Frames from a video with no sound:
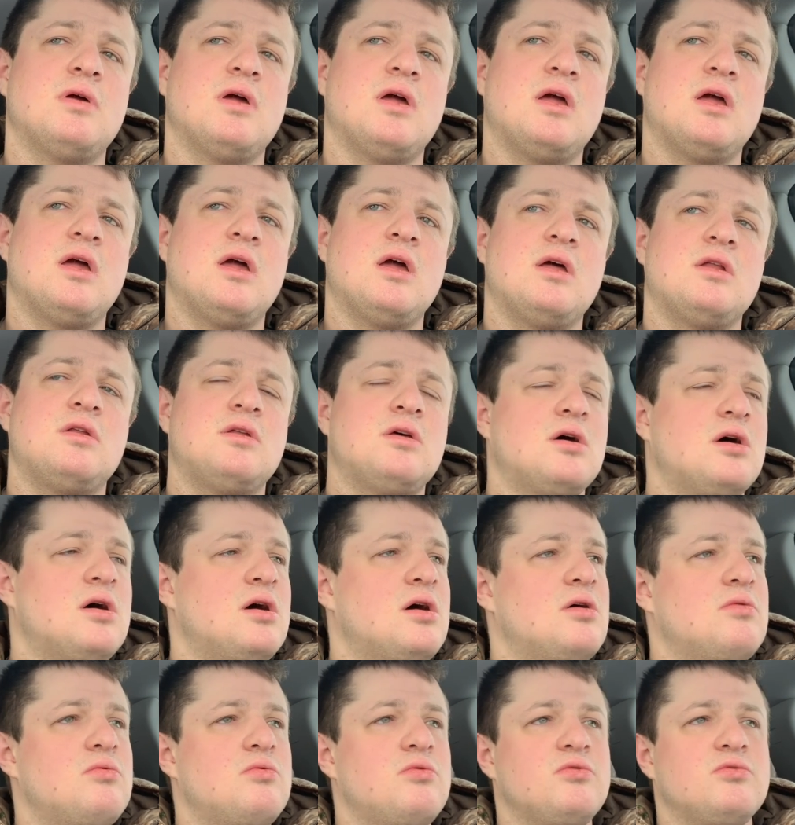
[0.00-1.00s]
and
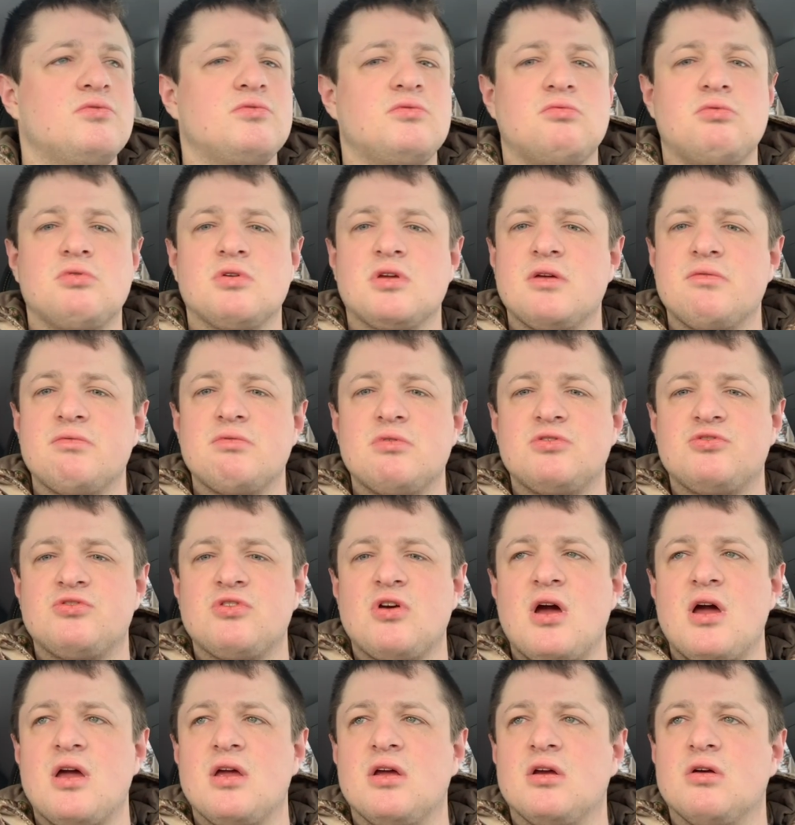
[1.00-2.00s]
uh, we'll, we'll give it a
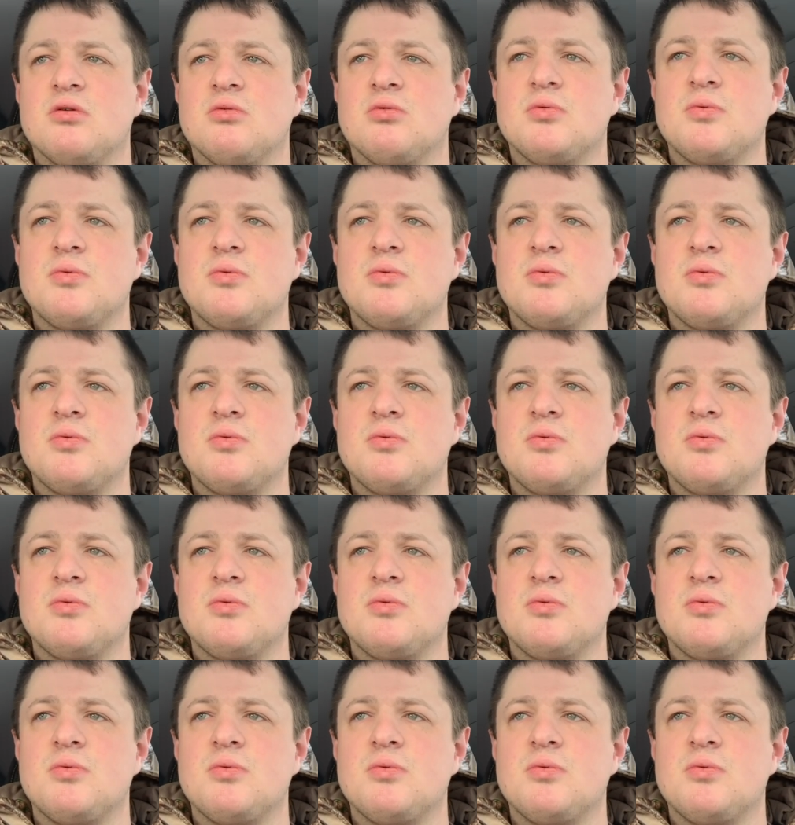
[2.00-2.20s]
try here.